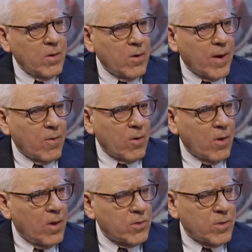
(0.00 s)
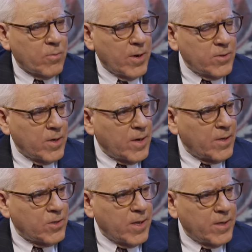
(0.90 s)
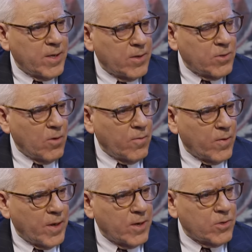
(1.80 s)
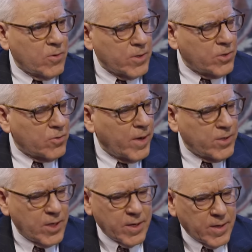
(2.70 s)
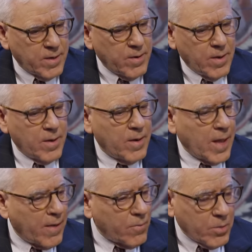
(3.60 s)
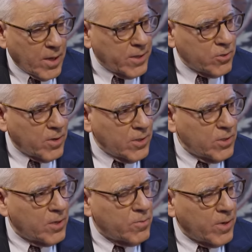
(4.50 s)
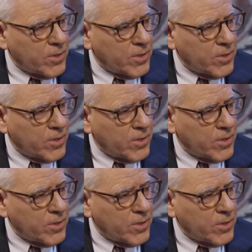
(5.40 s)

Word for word: under our laws, the President of the United States has no financial constraints. He can right. have a blind trust, as mm-hmm.